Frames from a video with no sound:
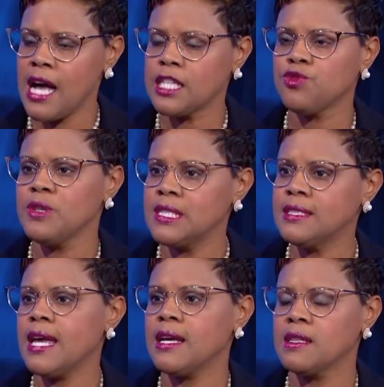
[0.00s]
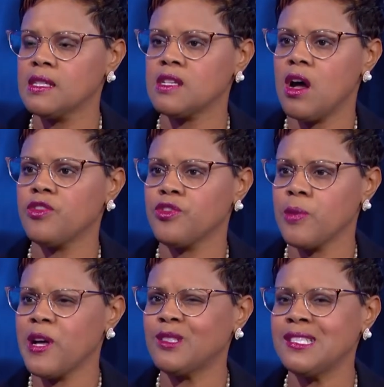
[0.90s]
has really taken this under their
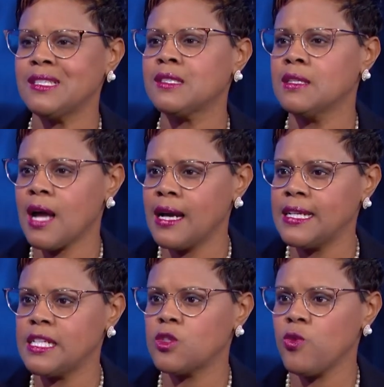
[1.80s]
belt. Since the 90s,